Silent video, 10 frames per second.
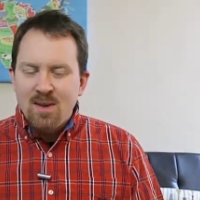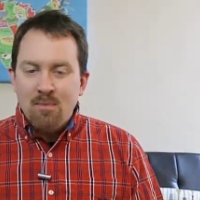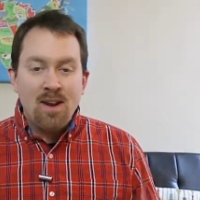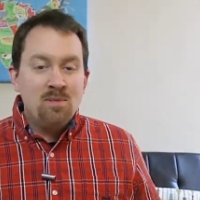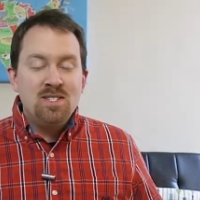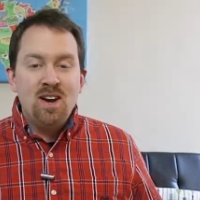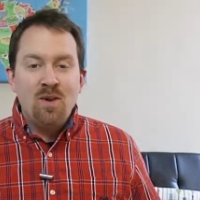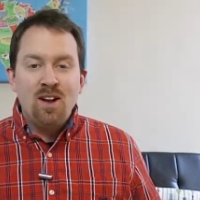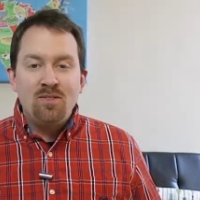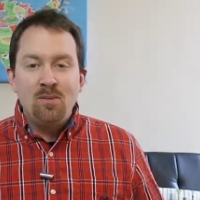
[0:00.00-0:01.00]
My name's
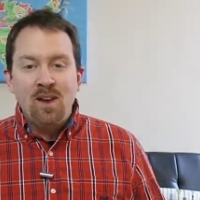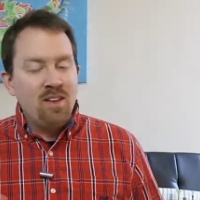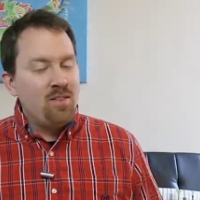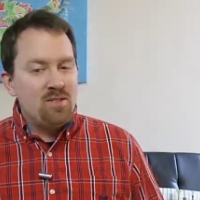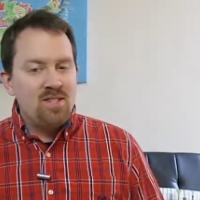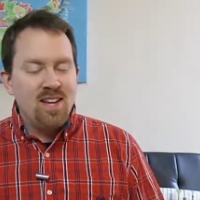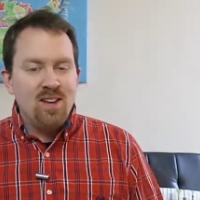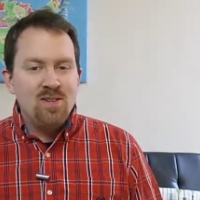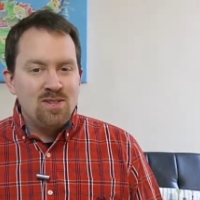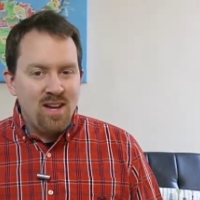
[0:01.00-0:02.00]
Derek from
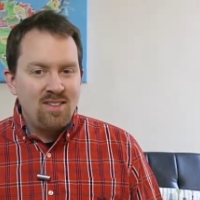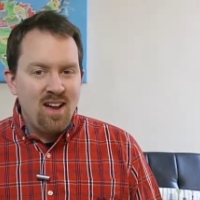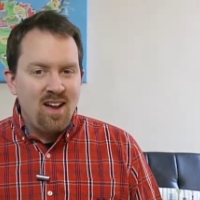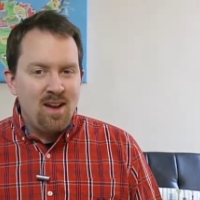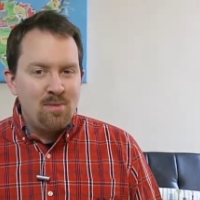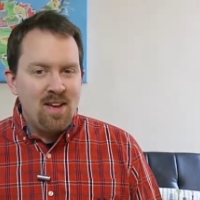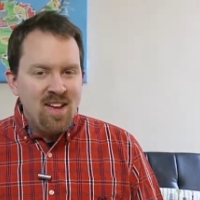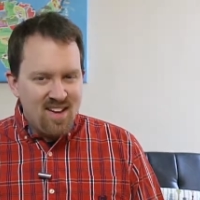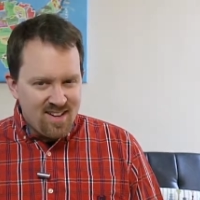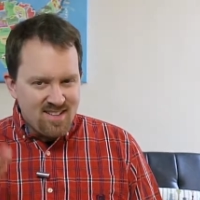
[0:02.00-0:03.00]
lifeaftersightloss.com,
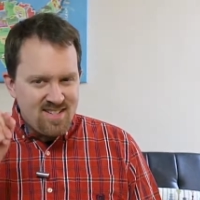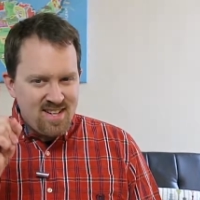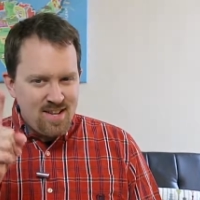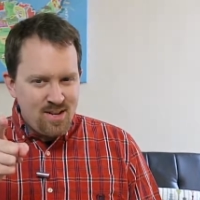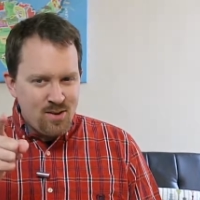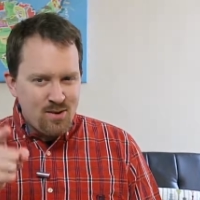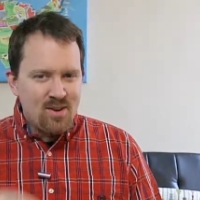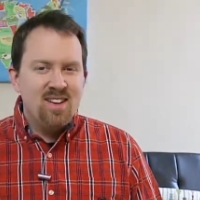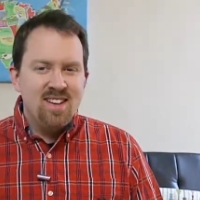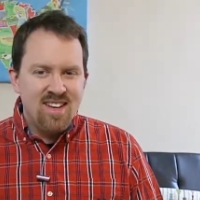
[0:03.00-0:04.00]
and I'll see you
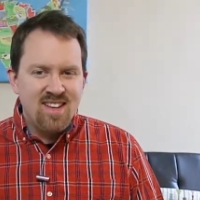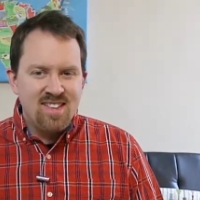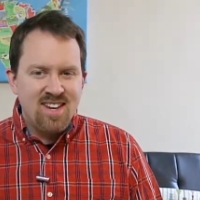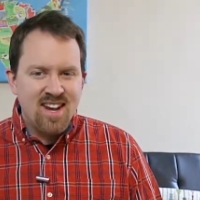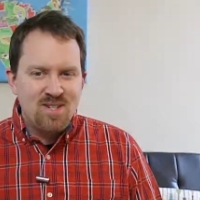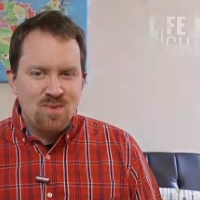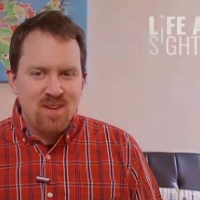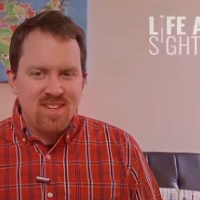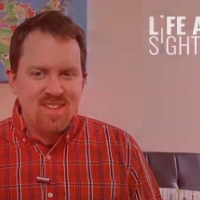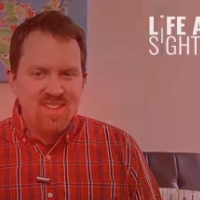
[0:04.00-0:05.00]
in the next
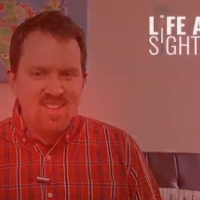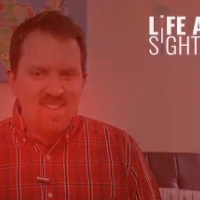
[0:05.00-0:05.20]
one.